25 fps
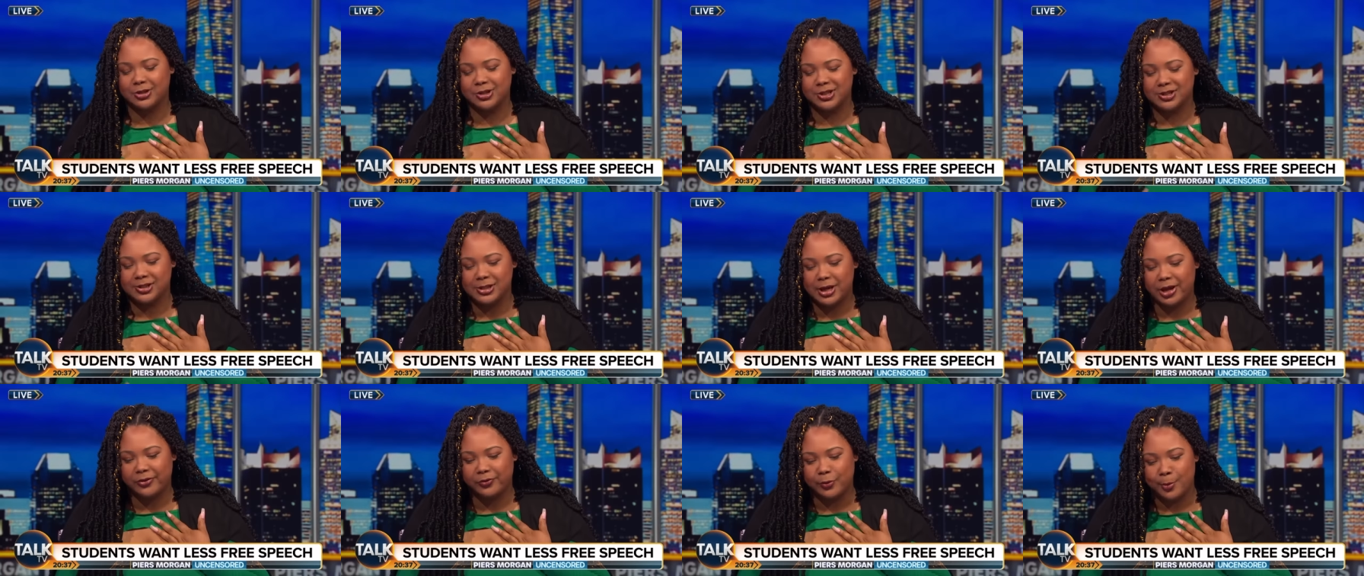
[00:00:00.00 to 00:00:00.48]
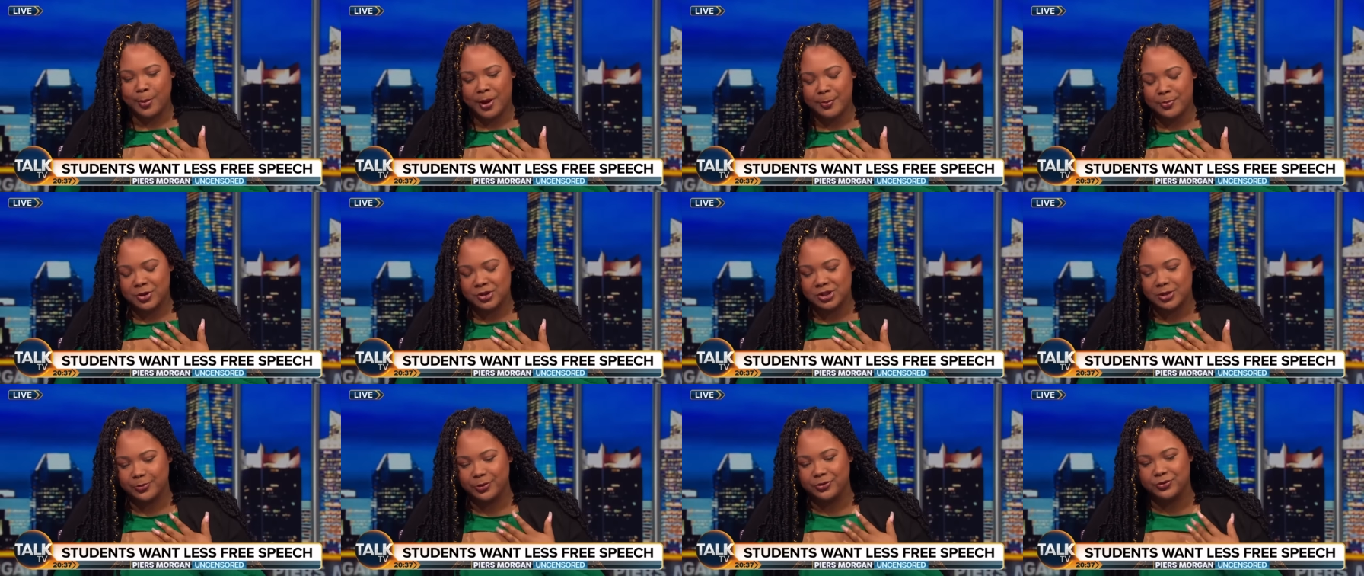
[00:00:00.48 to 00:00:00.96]
serve a
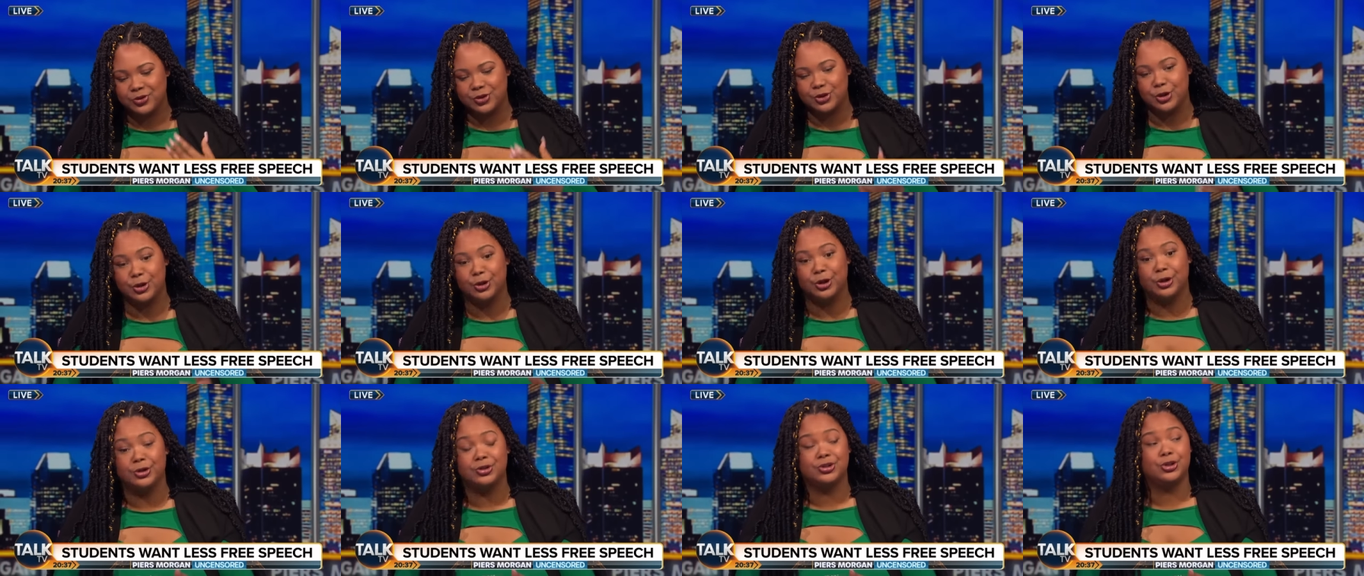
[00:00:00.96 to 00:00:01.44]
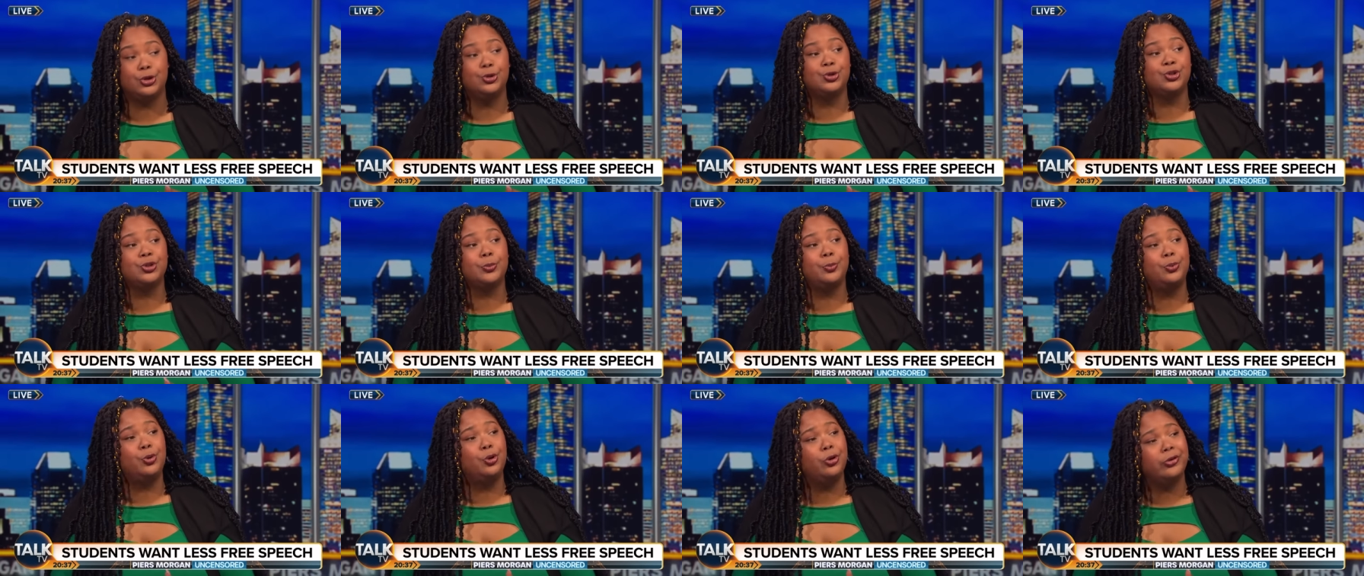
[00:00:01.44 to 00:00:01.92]
membership of students who
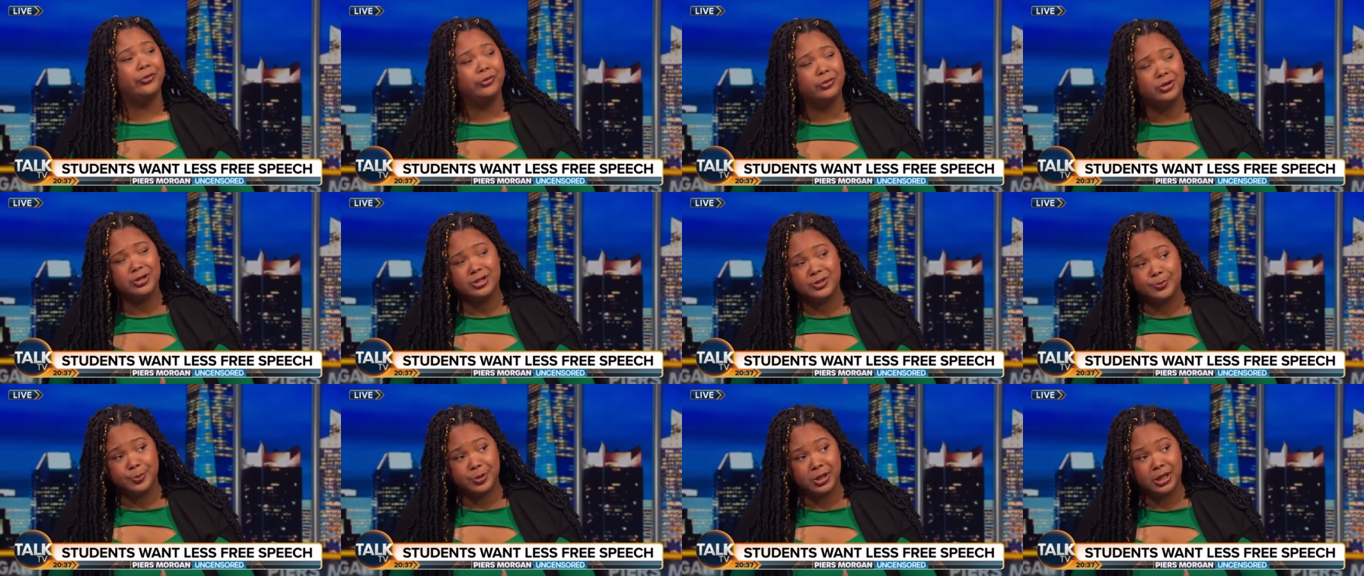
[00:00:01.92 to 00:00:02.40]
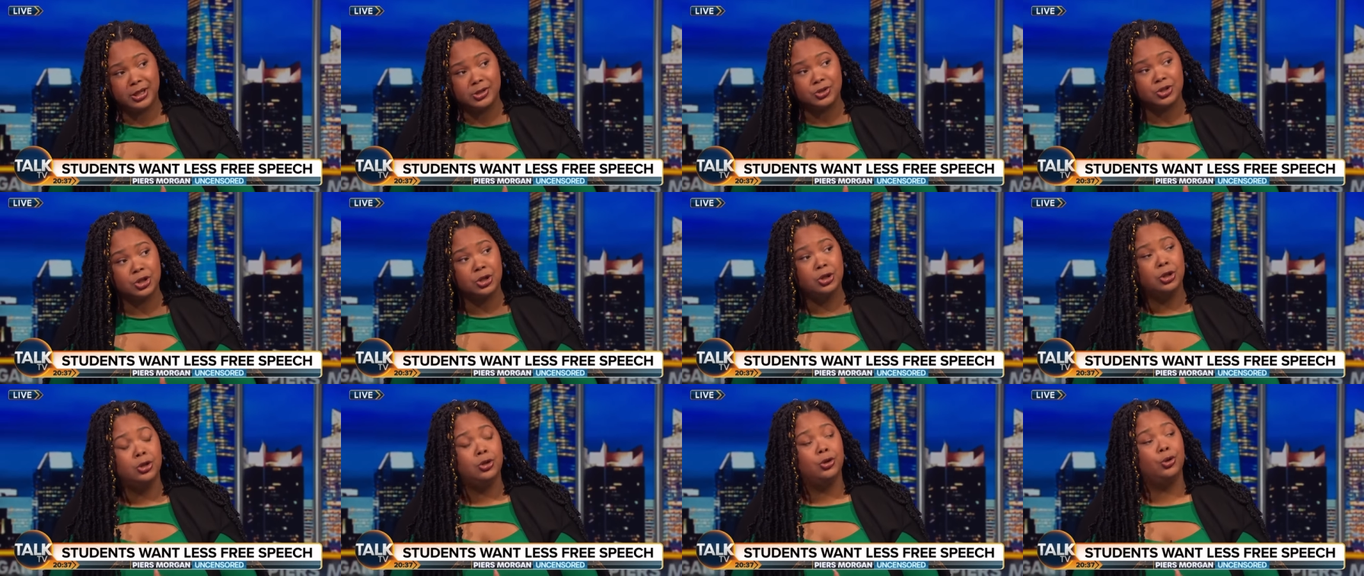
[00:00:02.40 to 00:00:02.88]
support free speech,
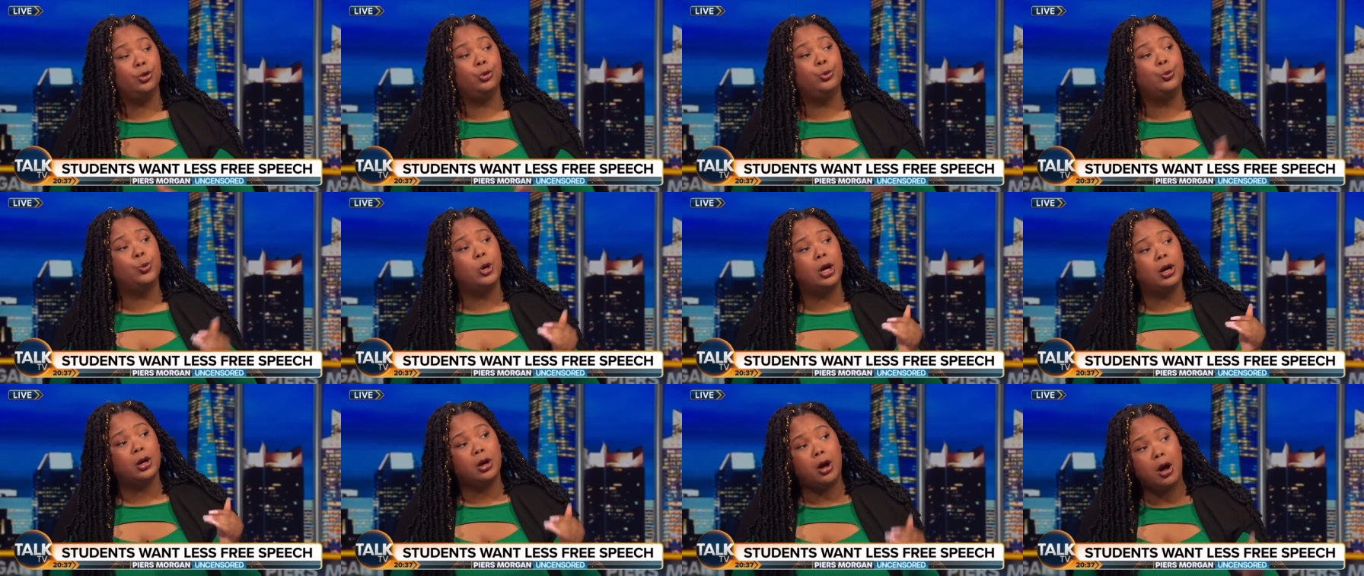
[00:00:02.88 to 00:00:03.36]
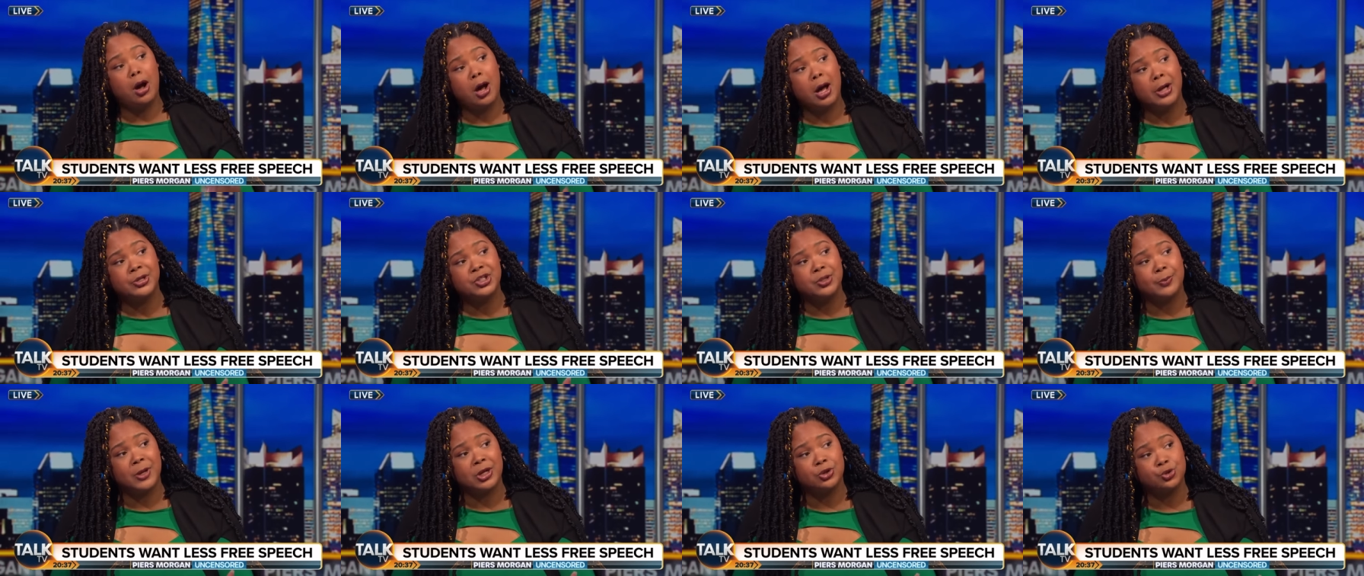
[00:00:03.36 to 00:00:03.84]
who work hard
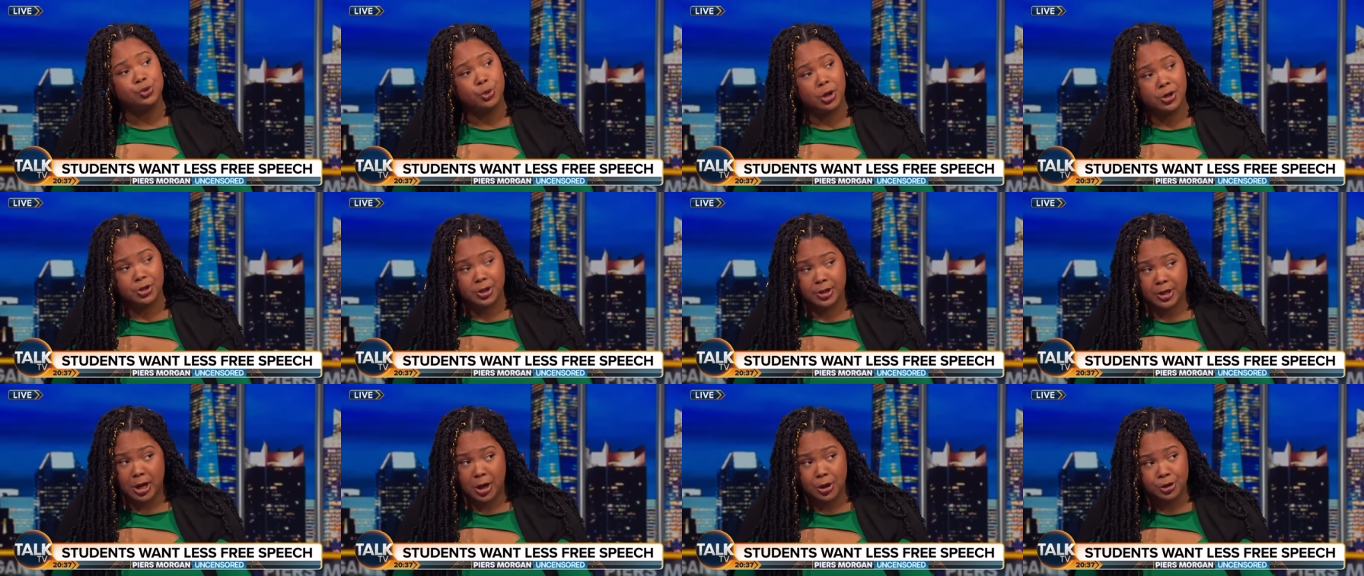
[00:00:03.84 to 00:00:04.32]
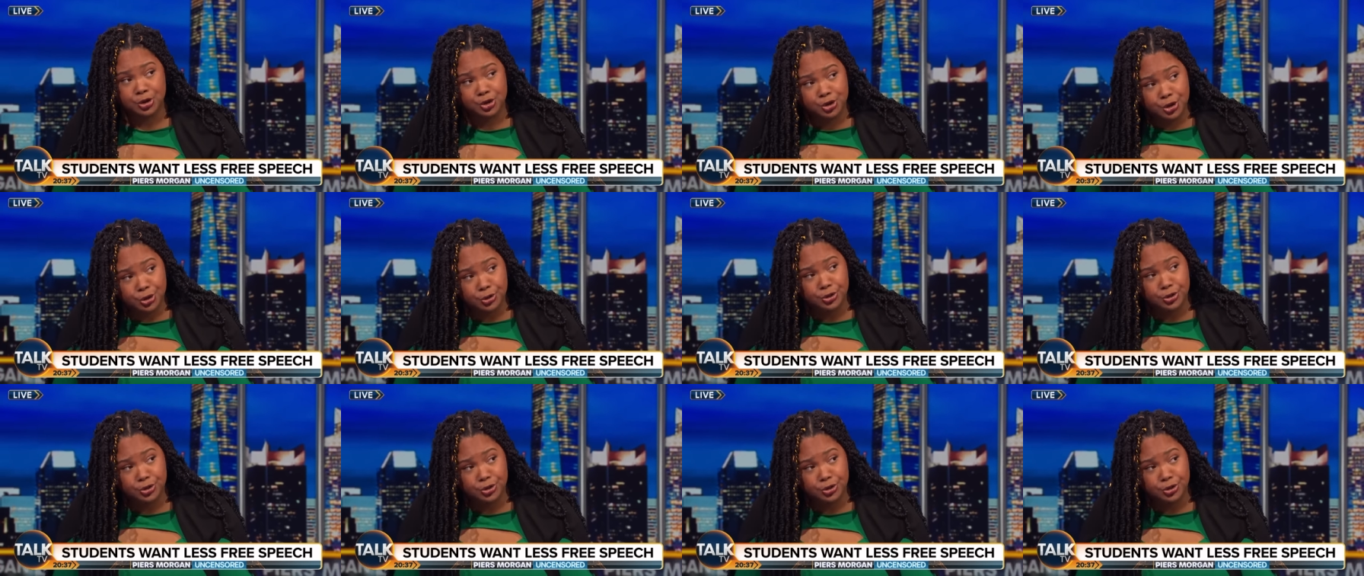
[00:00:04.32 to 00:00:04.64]
to make sure that our students